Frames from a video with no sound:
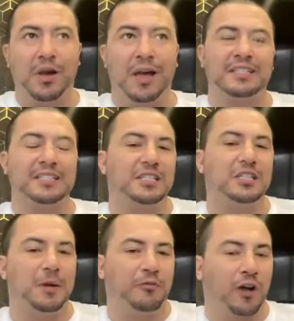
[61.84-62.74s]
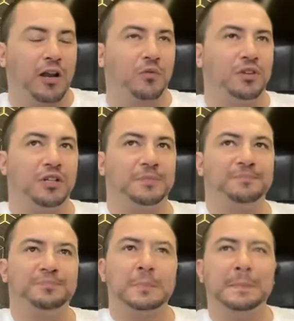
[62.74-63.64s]
you had to say to be frank with you.
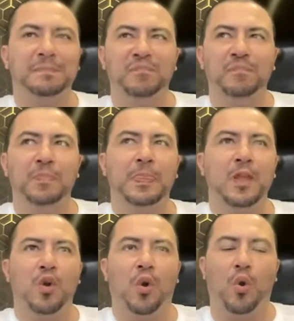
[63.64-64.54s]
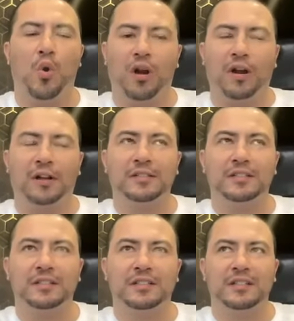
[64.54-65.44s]
Or